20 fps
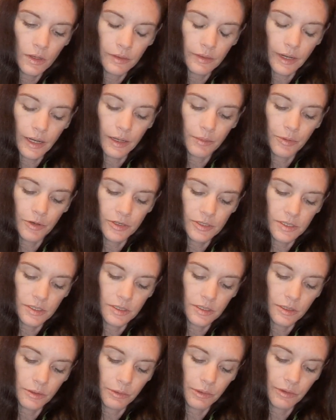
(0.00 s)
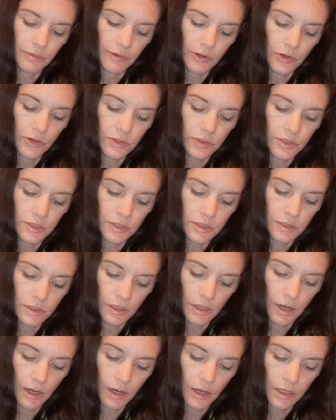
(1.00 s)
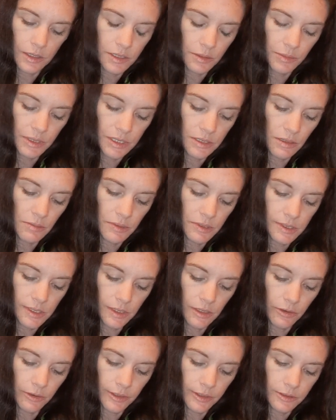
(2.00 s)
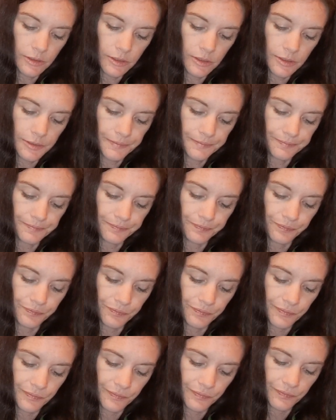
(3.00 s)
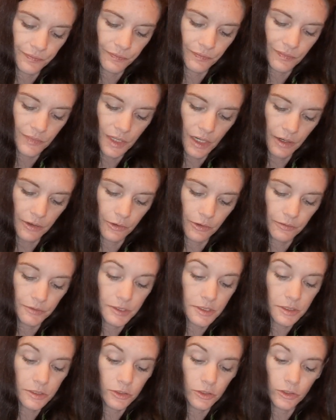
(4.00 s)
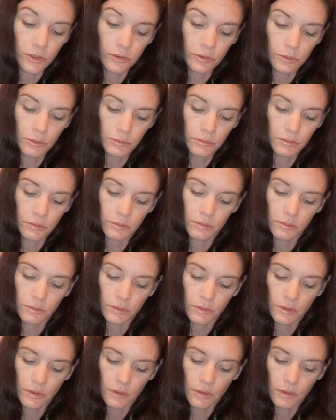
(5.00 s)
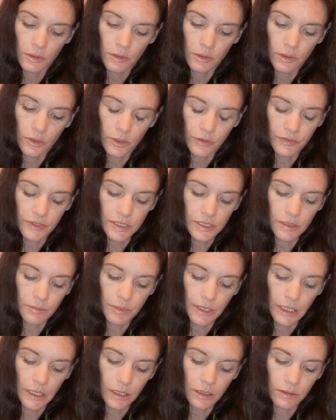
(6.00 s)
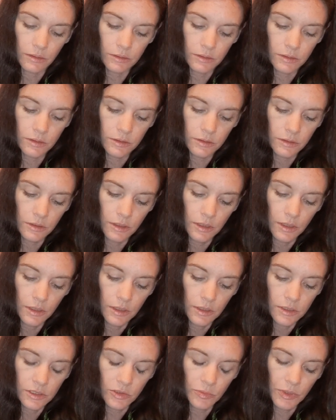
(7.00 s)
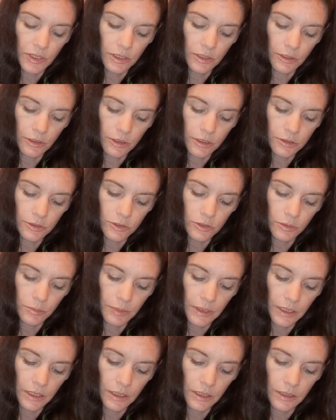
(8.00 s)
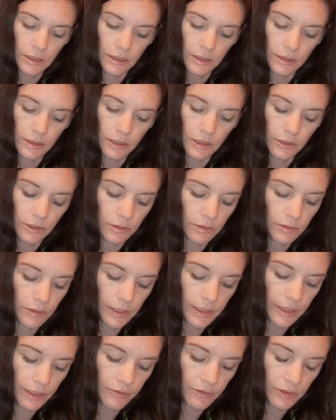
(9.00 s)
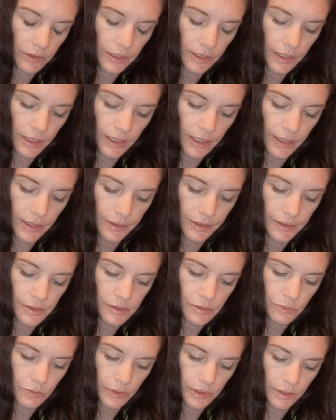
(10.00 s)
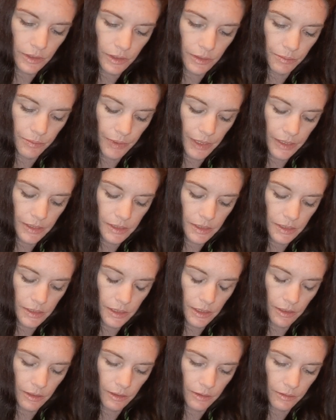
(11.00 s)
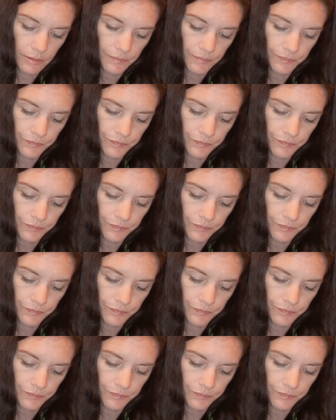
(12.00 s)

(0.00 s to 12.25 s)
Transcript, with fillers: The High Priestess in the reverse, somebody's keeping secrets. I don't know if this is you, or if this is somebody else. Somebody could also be, you know, like I feel like I had this with Pisces a